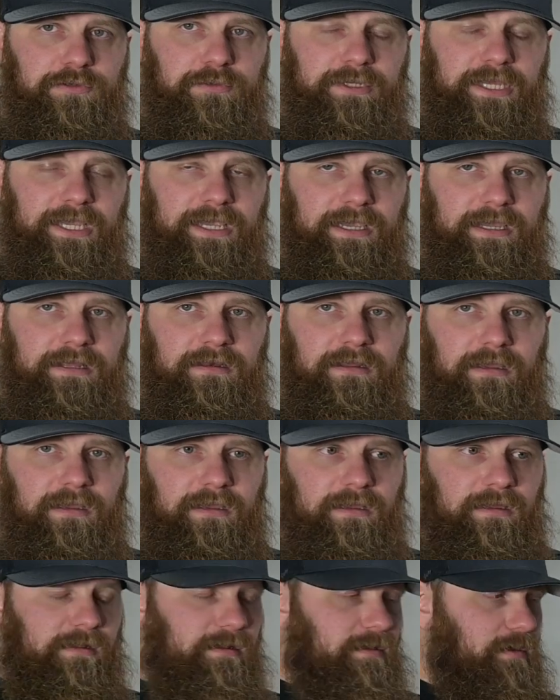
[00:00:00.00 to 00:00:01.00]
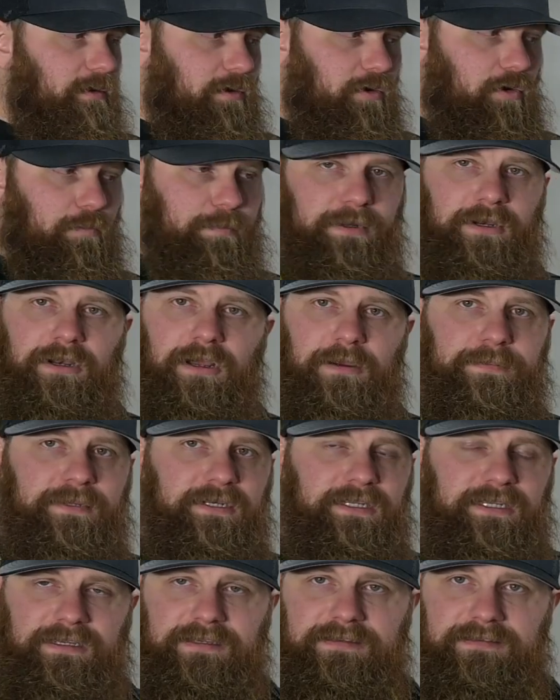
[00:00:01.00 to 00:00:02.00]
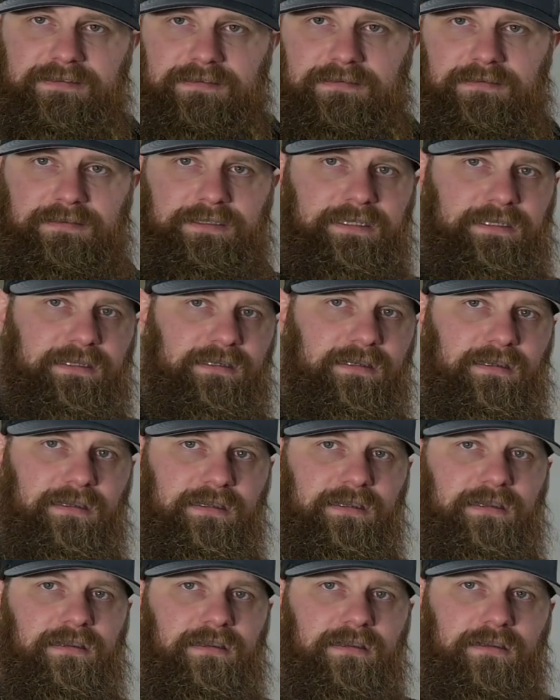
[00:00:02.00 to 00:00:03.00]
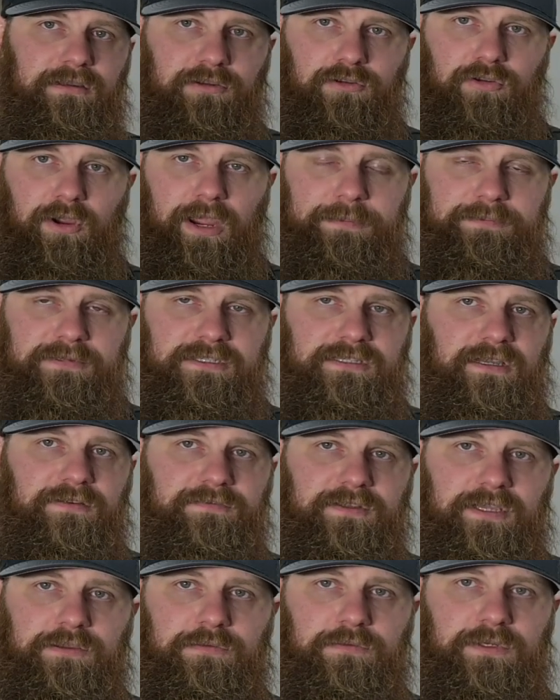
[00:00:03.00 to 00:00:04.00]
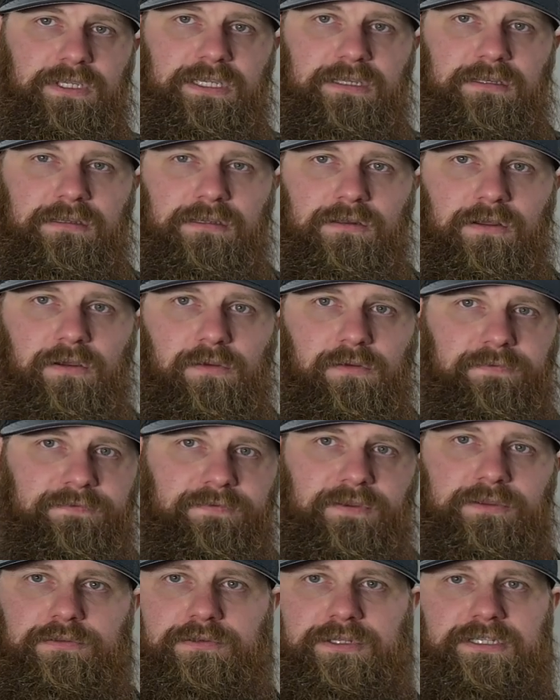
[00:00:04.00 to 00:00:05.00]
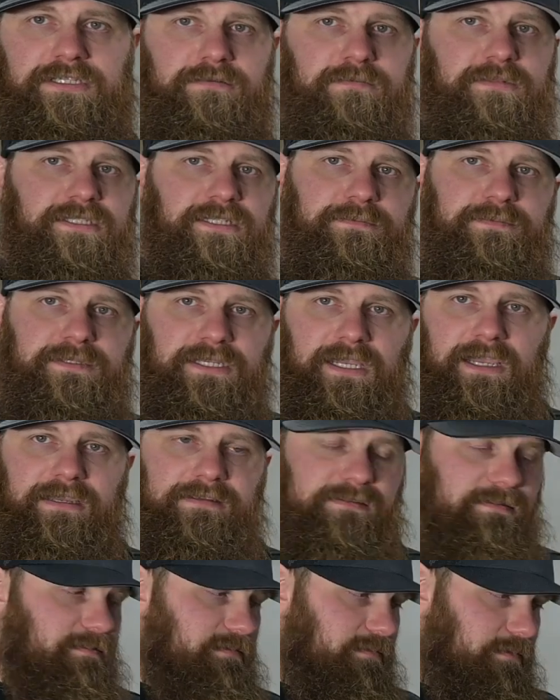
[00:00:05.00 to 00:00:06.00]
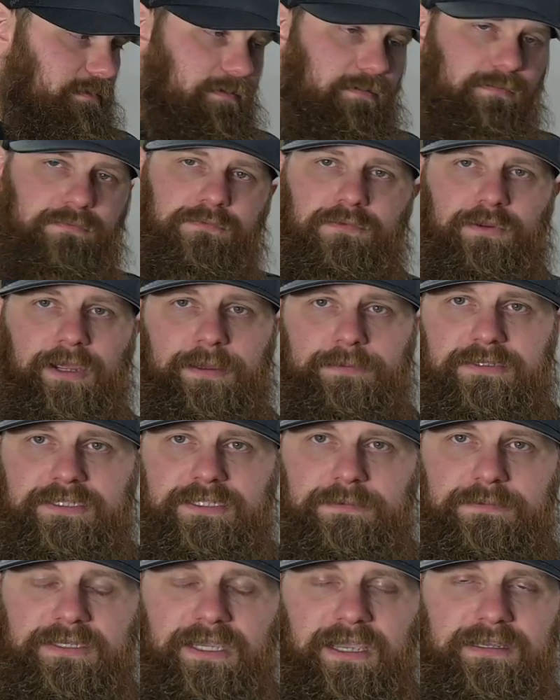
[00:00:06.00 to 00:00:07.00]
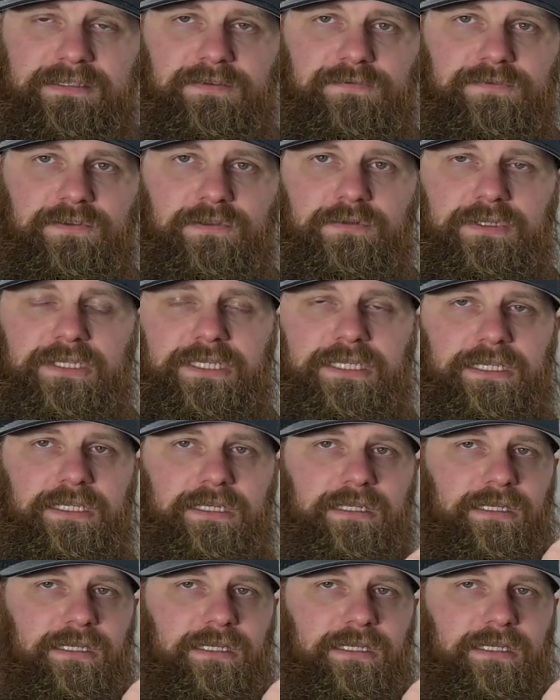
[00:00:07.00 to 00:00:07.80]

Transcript: can't open it up and easily grab the stuff that you need. You know, if you need some zip ties, you know, grab your zip ties. If you need,